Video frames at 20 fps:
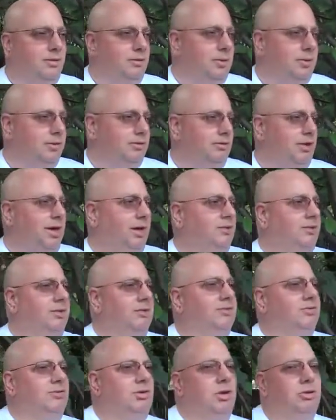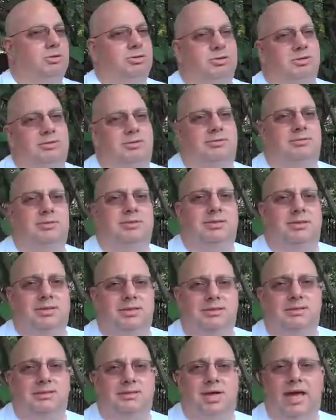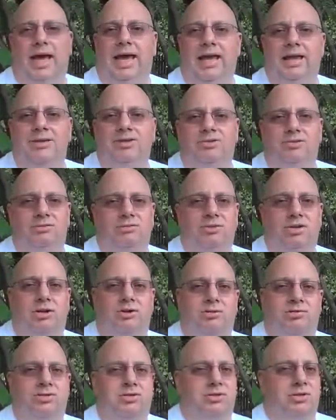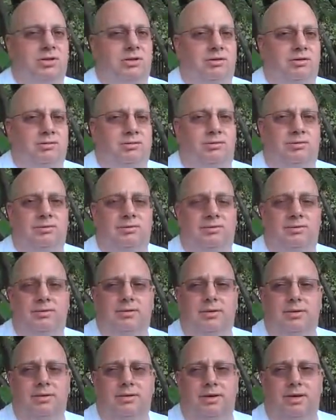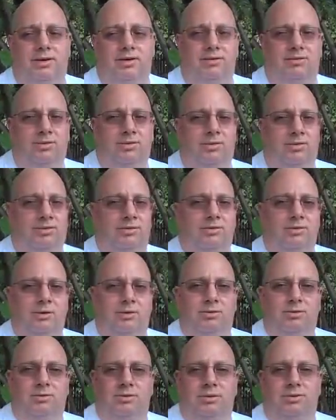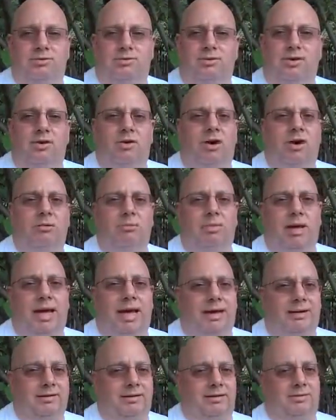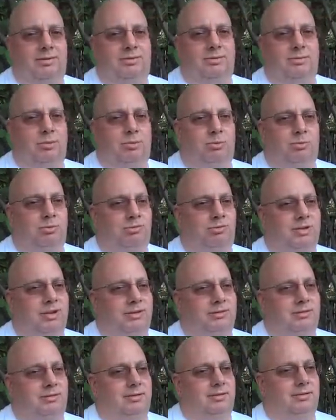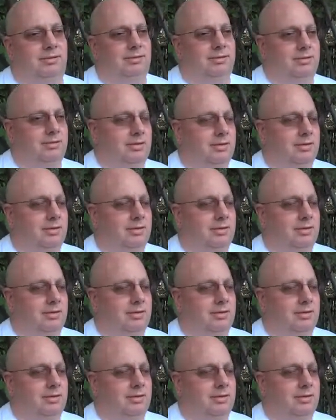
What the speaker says: We've had this notion since the age of lodestones, and certainly so since ferrite magnets were perfected,